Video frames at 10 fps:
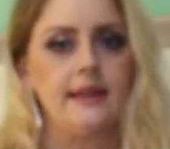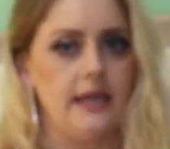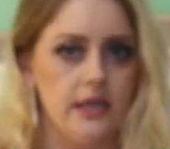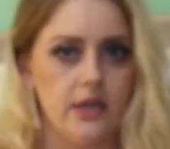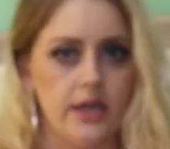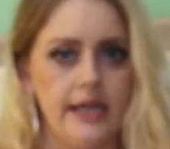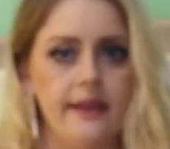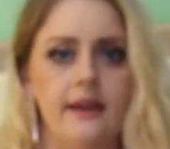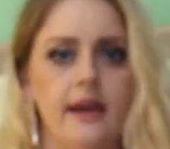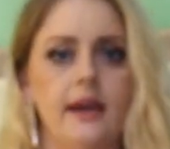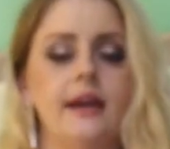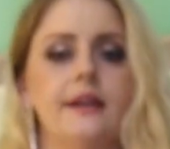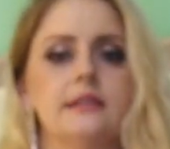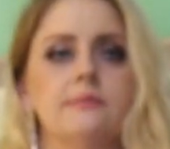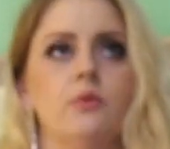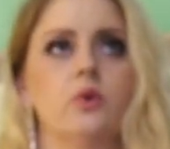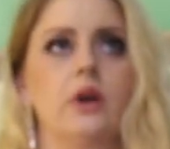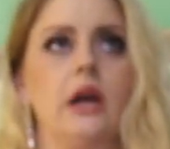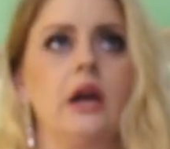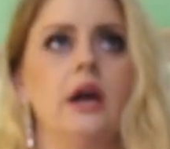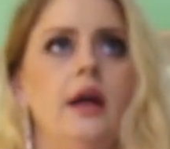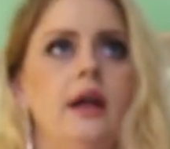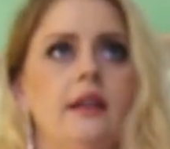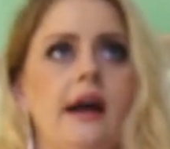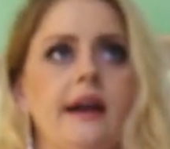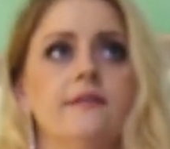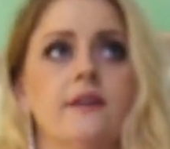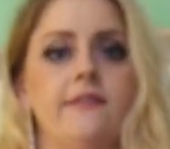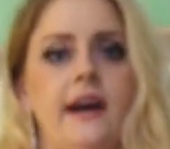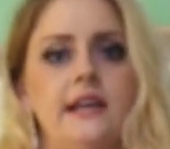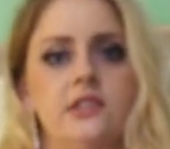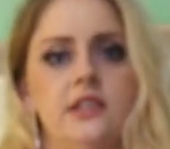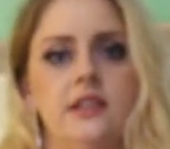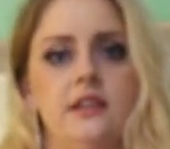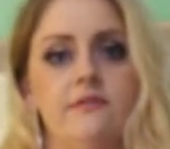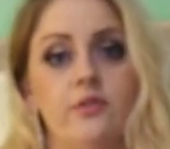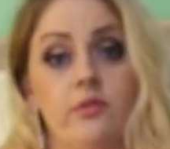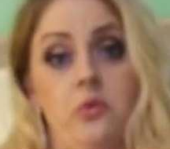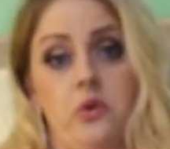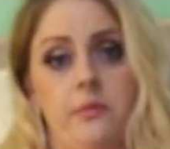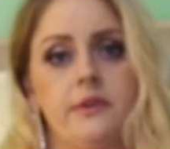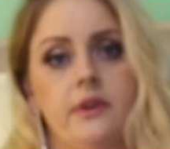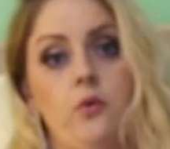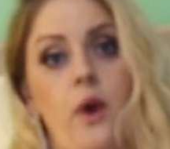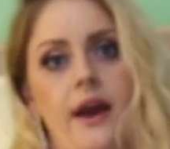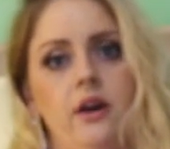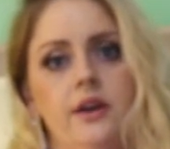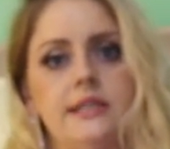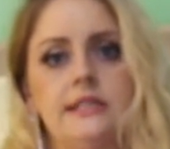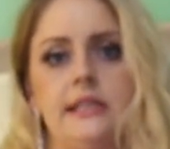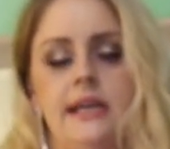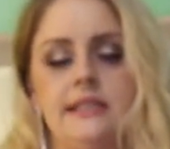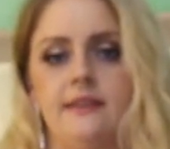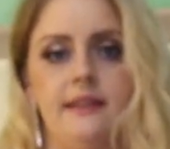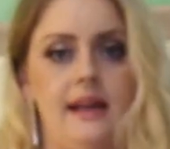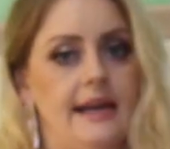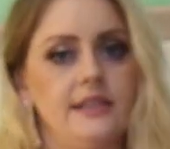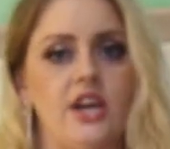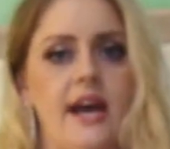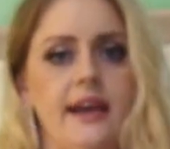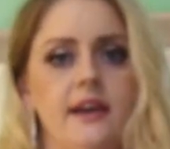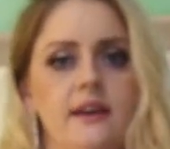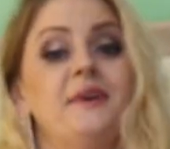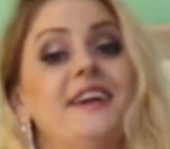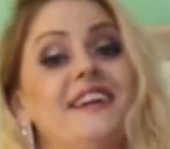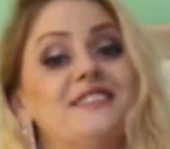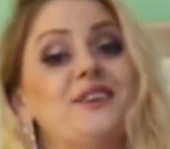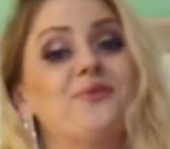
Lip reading: thick or anything. It is more like for fashion and for warmth, quite honestly. It's a light jacket, but it is